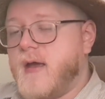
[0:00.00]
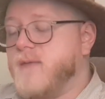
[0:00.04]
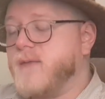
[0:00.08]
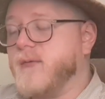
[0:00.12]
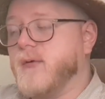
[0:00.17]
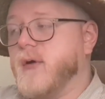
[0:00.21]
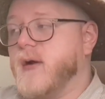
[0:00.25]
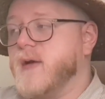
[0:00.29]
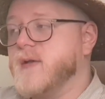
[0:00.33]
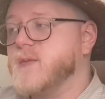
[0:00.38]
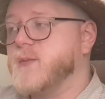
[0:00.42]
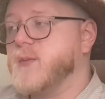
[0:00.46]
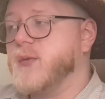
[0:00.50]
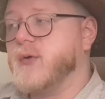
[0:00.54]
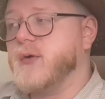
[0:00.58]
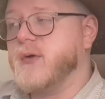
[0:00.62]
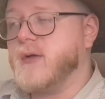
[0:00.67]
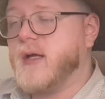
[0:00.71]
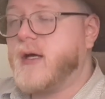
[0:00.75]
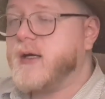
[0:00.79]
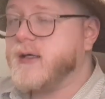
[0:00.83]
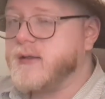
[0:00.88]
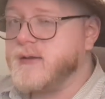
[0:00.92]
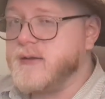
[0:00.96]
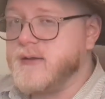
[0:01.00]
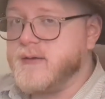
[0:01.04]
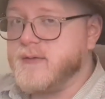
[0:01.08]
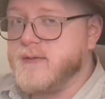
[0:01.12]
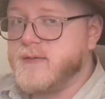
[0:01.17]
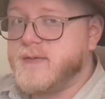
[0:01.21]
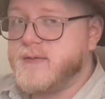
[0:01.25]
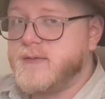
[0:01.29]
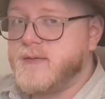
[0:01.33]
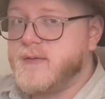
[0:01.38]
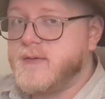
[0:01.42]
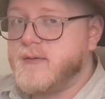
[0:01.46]
ever as
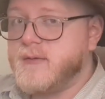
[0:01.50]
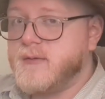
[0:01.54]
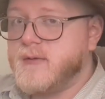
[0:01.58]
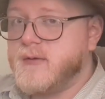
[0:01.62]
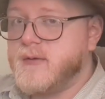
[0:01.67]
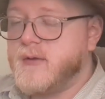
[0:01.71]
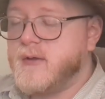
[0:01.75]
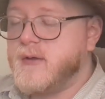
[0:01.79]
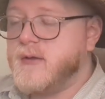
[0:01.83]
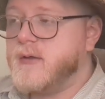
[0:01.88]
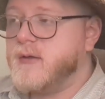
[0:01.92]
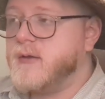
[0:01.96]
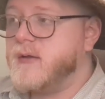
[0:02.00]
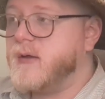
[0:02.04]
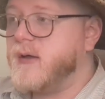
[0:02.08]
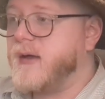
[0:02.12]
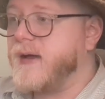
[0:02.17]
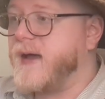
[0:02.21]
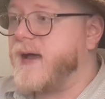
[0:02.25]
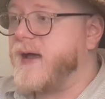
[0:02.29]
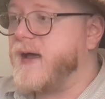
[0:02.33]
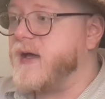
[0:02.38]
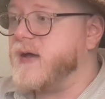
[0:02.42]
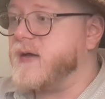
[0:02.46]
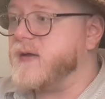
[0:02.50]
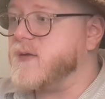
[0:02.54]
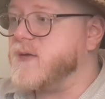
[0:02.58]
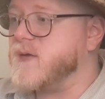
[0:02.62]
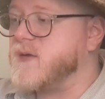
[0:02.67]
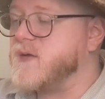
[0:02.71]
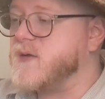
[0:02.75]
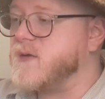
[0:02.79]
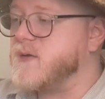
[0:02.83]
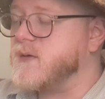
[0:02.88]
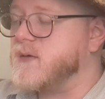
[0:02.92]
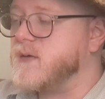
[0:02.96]
productive
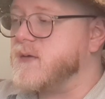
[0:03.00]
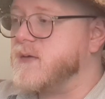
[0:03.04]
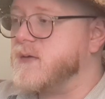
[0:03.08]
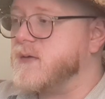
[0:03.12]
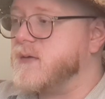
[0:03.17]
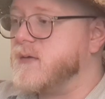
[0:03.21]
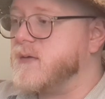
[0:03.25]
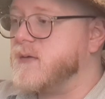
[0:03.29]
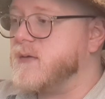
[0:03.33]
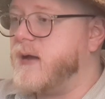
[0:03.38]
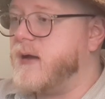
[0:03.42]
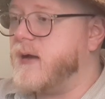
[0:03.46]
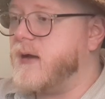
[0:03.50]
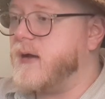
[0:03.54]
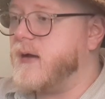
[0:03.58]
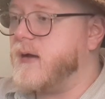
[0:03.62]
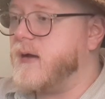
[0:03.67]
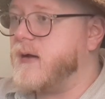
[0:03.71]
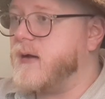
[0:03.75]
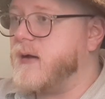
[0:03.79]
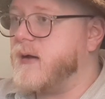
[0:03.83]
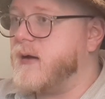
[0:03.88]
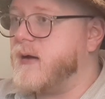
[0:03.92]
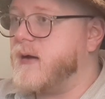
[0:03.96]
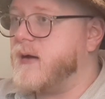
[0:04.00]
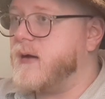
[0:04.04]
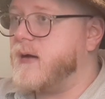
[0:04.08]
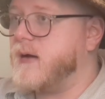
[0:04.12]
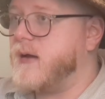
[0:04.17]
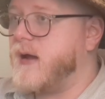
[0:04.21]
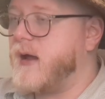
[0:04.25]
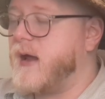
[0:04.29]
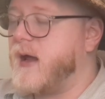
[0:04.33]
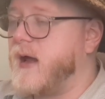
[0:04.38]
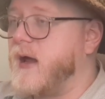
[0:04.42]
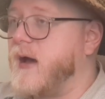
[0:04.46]
as an
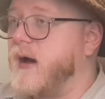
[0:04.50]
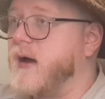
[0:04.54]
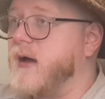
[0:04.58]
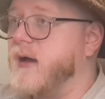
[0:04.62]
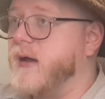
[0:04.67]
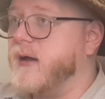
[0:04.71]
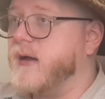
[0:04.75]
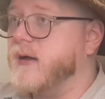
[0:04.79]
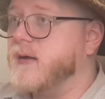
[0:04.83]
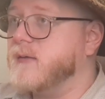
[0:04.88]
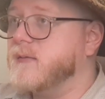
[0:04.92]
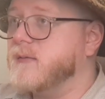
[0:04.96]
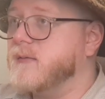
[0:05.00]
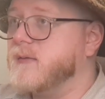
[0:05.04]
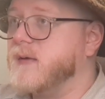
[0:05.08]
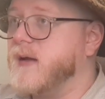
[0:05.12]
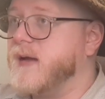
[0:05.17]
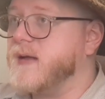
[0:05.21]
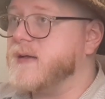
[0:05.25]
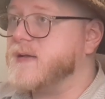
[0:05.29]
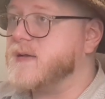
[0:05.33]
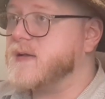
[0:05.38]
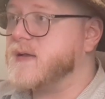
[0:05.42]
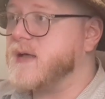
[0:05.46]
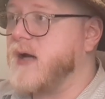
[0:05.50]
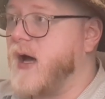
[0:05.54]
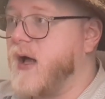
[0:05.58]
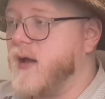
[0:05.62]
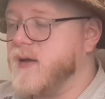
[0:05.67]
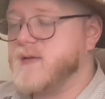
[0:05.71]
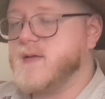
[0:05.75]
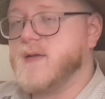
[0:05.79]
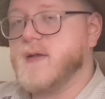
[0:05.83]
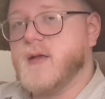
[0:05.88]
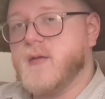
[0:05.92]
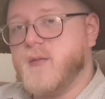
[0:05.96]
AI that is
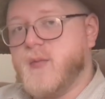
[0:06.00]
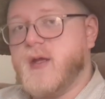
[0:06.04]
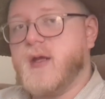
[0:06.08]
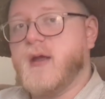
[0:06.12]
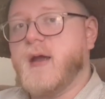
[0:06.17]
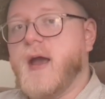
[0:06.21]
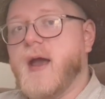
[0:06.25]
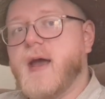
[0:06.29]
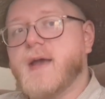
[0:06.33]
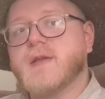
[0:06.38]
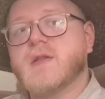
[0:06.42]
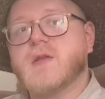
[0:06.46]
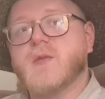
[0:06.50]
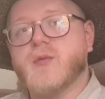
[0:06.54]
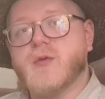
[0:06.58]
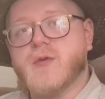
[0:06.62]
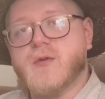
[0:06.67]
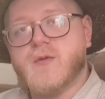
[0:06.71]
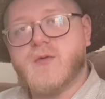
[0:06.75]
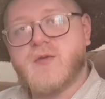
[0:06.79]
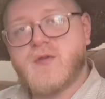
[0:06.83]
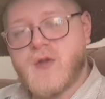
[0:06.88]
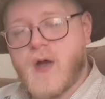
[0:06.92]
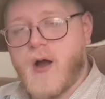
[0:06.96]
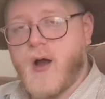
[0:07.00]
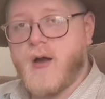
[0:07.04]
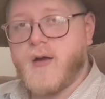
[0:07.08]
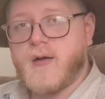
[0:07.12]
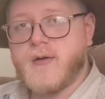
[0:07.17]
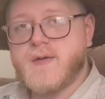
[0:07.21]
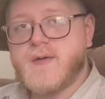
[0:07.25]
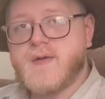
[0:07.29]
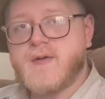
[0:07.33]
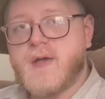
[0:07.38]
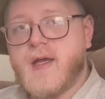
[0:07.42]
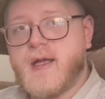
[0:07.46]
constantly being asked to produce
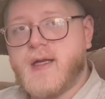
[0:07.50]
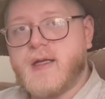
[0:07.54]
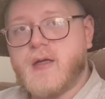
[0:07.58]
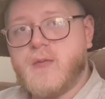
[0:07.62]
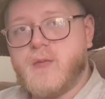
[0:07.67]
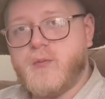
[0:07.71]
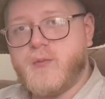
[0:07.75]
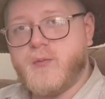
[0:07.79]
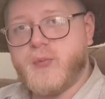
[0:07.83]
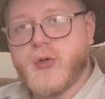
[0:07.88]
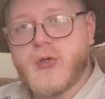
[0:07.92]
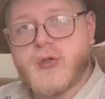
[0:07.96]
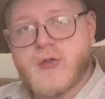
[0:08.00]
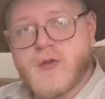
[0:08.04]
songs and can